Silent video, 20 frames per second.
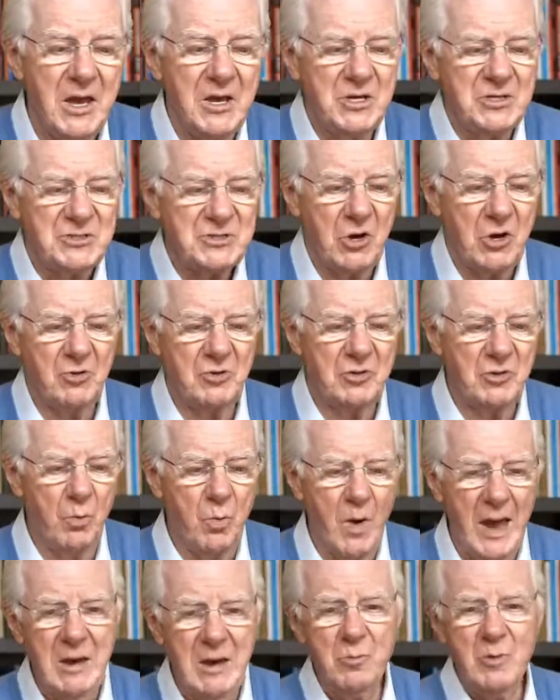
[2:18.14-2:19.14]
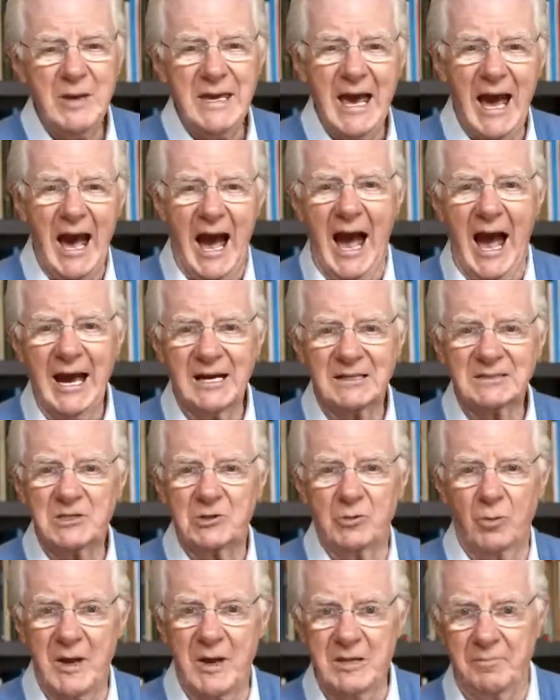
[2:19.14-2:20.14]
So the way we act,
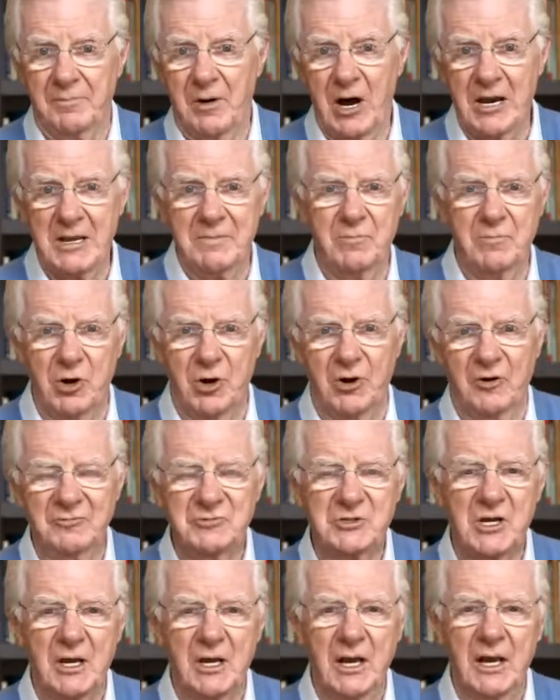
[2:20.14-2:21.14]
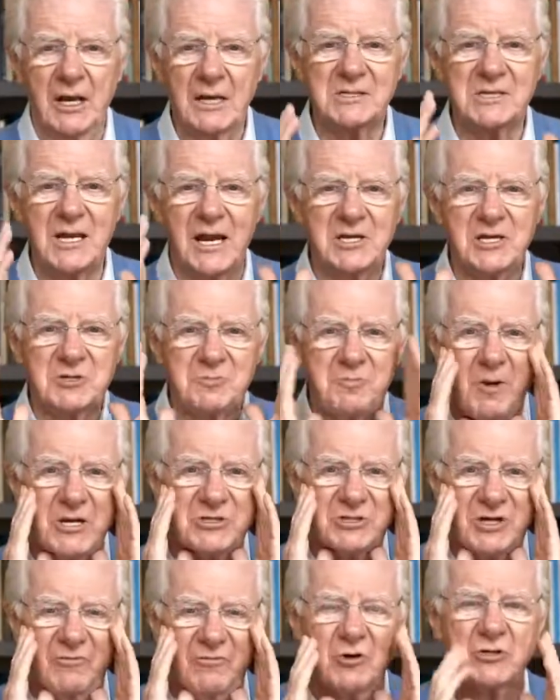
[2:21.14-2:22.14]
the way the body moves, is an
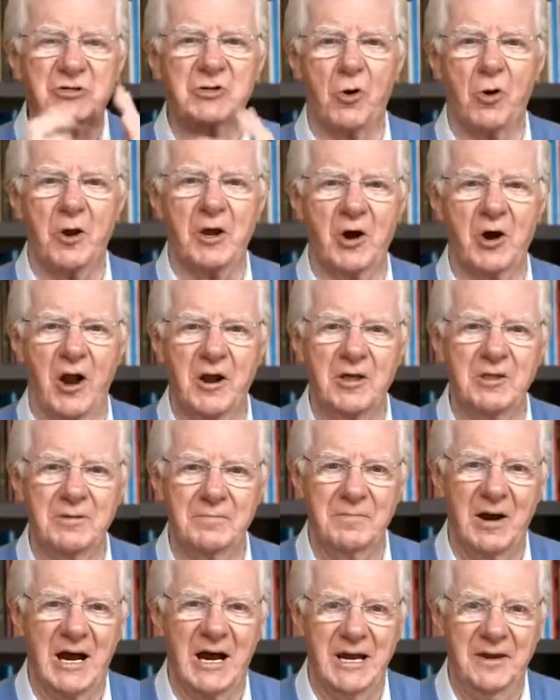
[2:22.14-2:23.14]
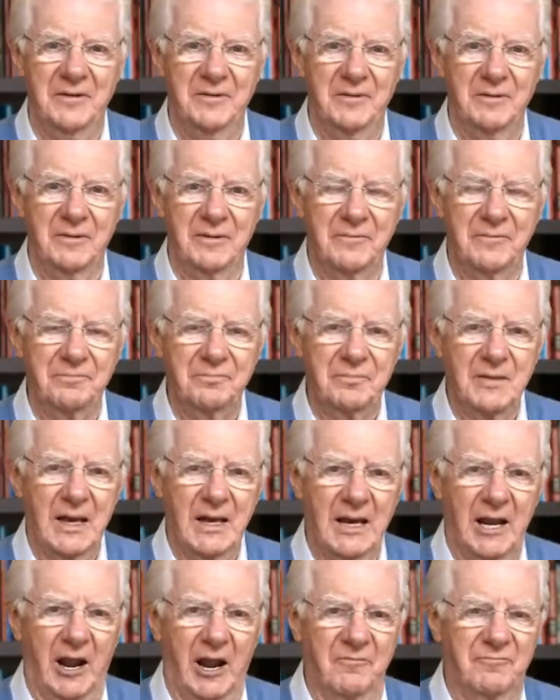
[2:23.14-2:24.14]
expression of what's going on in the mind.
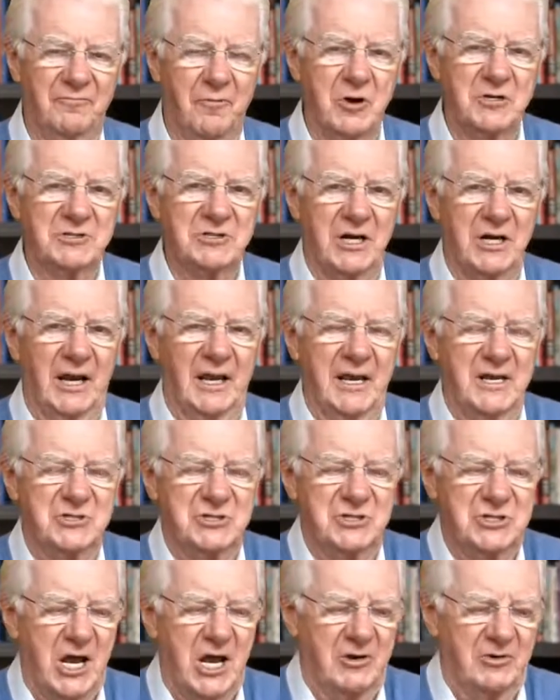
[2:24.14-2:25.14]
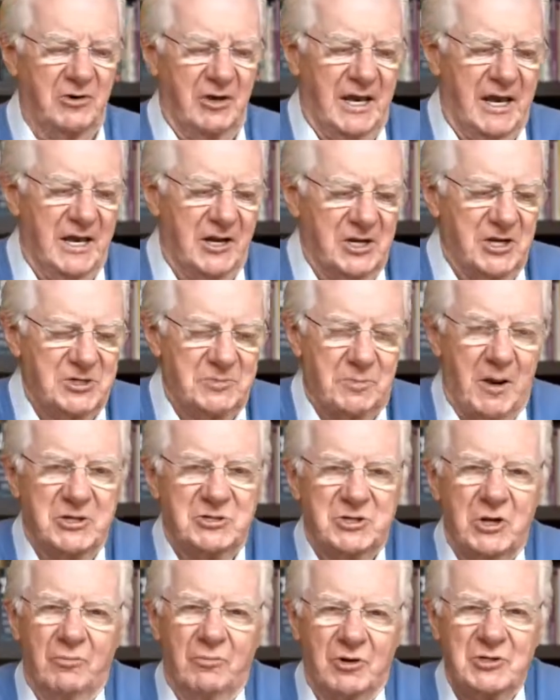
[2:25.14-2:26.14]
And unfortunately, it's generally an
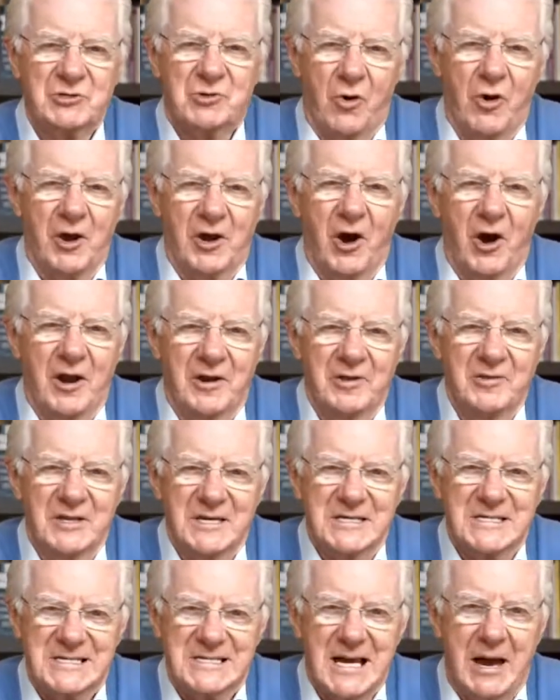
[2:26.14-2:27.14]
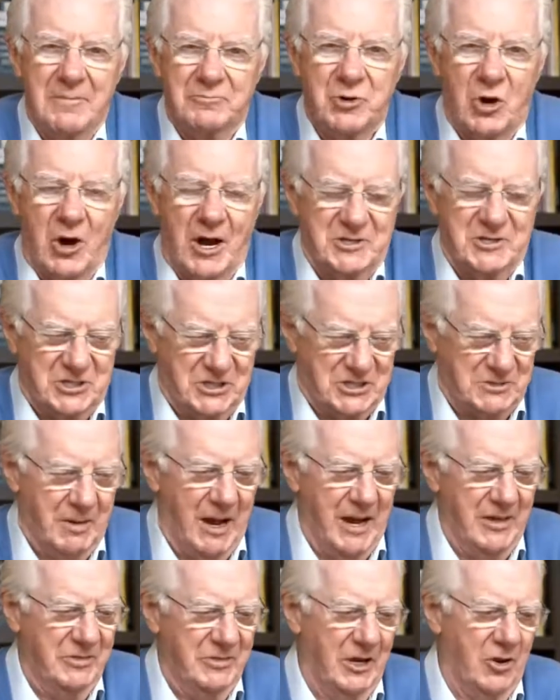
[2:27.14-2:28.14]
expression of what's going on in the subconscious
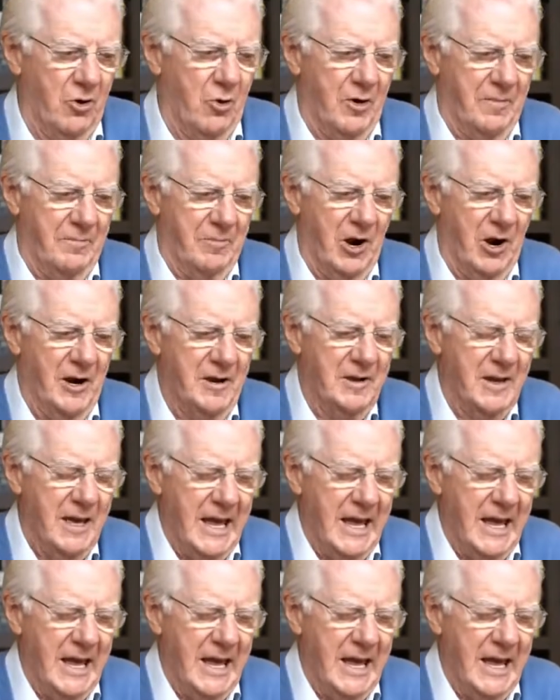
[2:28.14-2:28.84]
mind, the lower part.